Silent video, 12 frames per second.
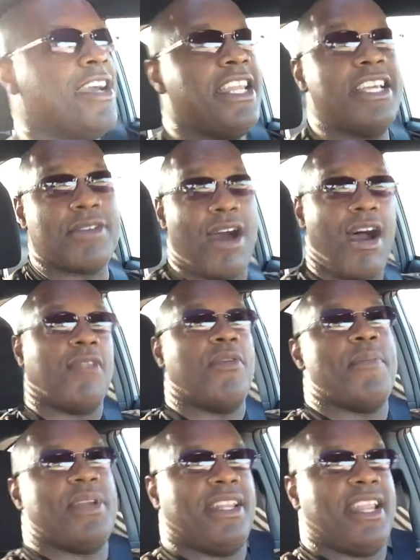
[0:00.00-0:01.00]
These are all the
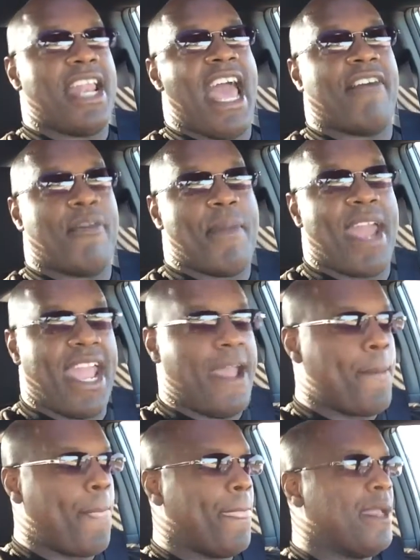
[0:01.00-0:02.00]
women that didn't have a man,
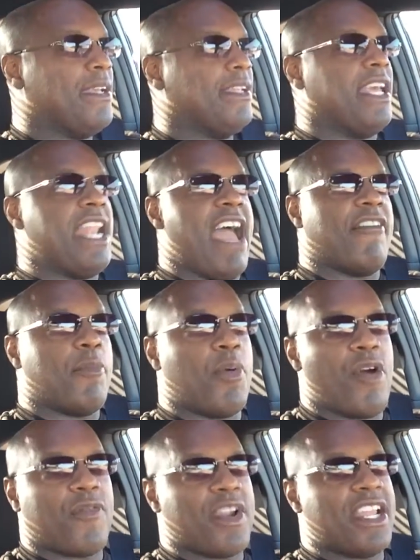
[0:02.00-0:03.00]
didn't have a
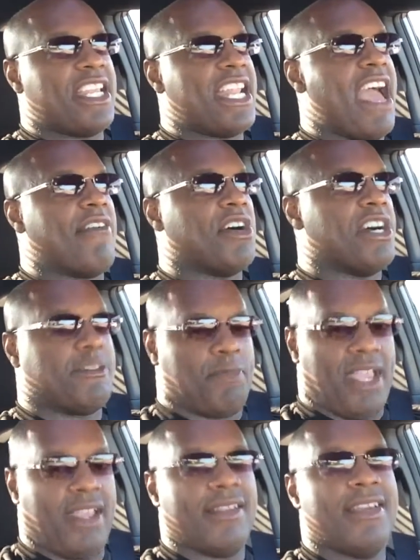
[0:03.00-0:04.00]
boyfriend, didn't have a
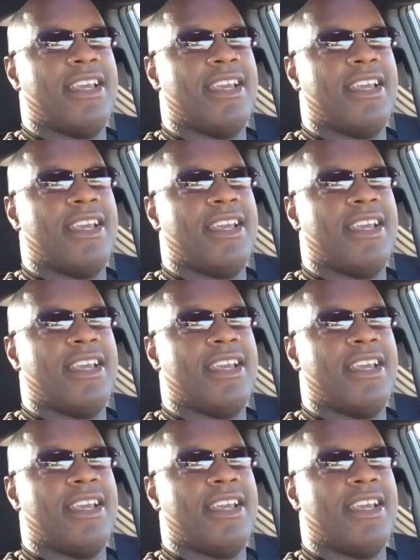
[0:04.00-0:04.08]
husband.